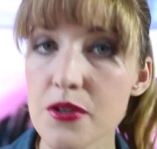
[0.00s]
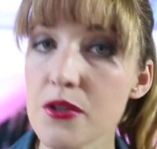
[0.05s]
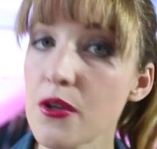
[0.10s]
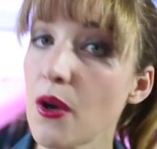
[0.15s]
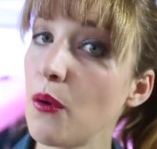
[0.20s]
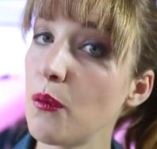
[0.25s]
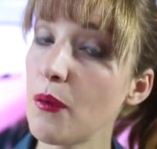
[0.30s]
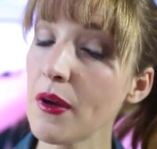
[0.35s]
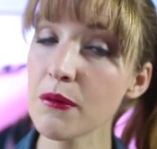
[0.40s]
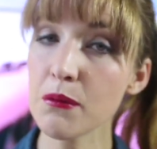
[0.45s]

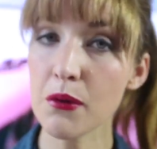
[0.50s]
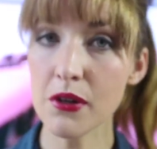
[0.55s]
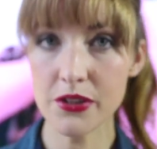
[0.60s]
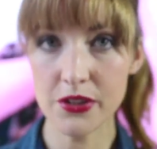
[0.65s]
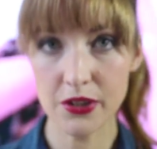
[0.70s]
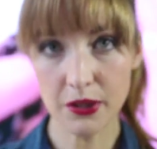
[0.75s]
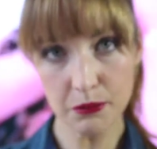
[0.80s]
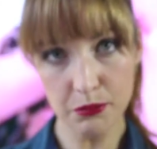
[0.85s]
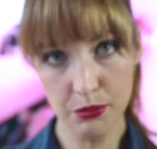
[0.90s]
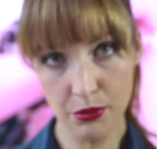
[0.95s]
So when
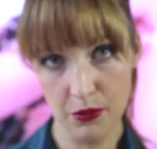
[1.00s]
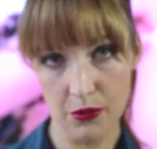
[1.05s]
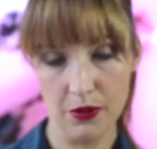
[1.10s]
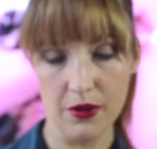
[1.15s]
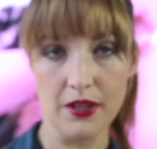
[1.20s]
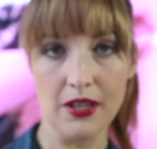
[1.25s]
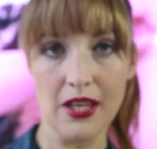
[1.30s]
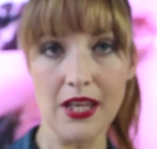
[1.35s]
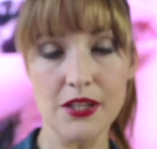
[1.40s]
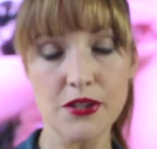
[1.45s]
watching
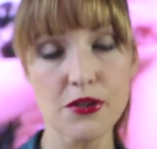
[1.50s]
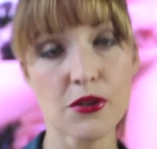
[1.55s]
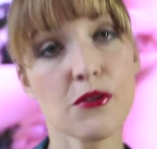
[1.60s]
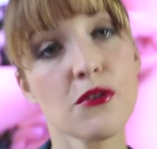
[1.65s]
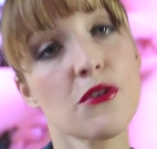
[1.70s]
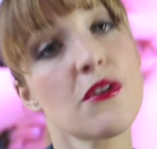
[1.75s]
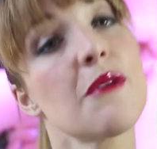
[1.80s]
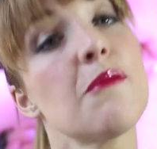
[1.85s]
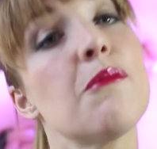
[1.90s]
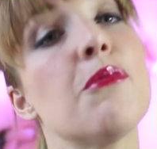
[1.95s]
porn, it's
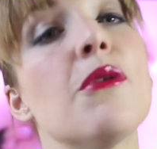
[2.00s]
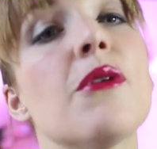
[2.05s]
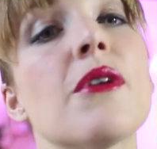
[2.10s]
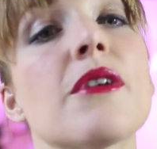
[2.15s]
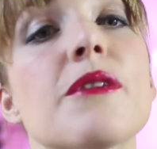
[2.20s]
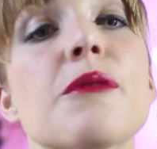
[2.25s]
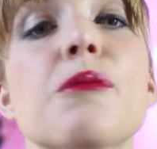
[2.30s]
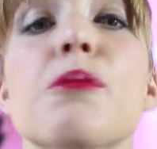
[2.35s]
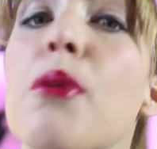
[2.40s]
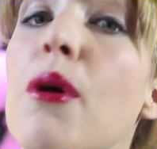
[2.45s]
also
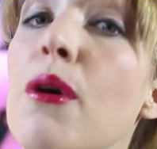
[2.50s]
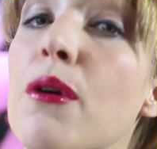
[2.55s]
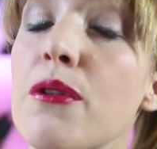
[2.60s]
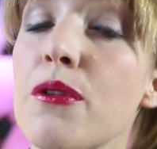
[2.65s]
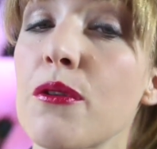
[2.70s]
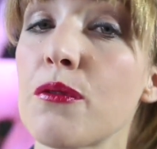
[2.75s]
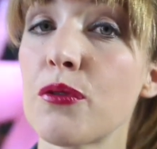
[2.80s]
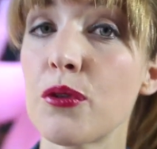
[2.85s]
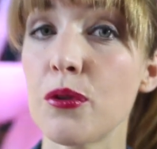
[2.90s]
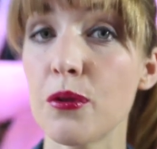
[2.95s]
important both
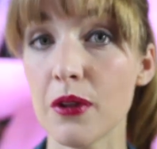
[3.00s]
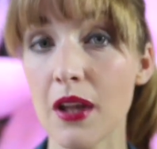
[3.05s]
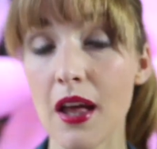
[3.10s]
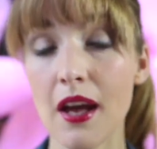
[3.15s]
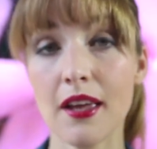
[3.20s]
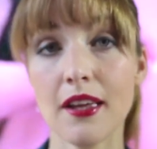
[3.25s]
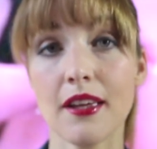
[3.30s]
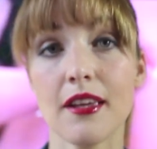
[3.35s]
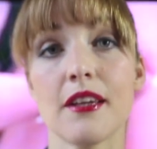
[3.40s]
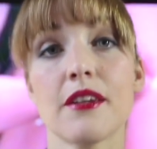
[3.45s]
of you
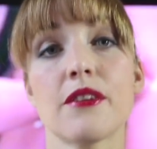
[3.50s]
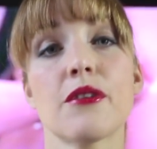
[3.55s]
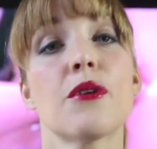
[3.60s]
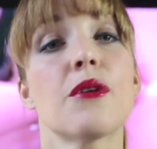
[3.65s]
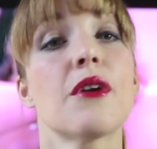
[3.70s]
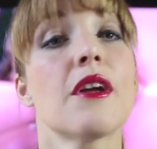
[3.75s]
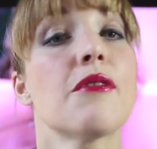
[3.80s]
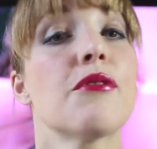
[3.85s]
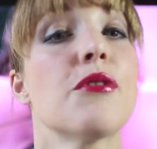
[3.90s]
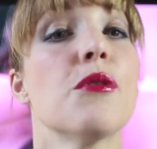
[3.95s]
like it,
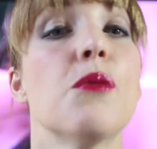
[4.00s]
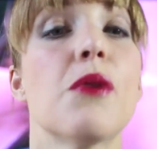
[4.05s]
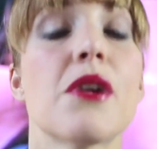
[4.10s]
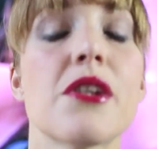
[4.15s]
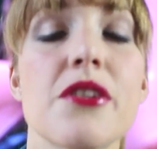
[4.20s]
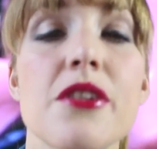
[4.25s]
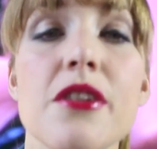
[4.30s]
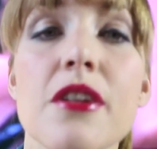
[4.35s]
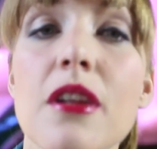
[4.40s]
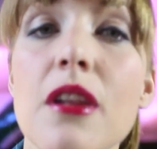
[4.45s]
or if you
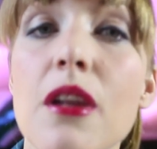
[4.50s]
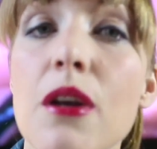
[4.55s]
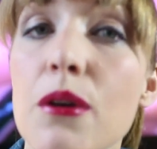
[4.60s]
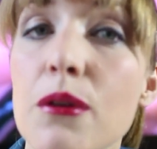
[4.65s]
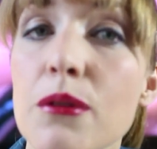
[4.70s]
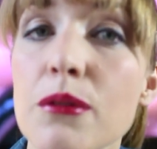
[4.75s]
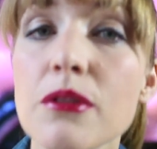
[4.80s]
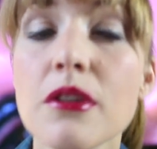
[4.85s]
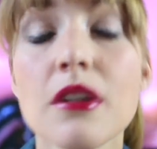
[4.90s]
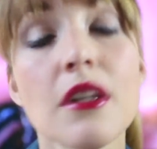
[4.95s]
watch it
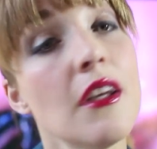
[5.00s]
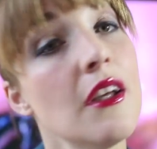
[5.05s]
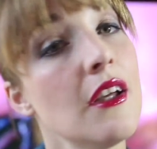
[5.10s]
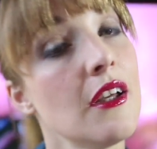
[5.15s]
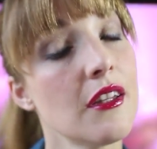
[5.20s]
alone,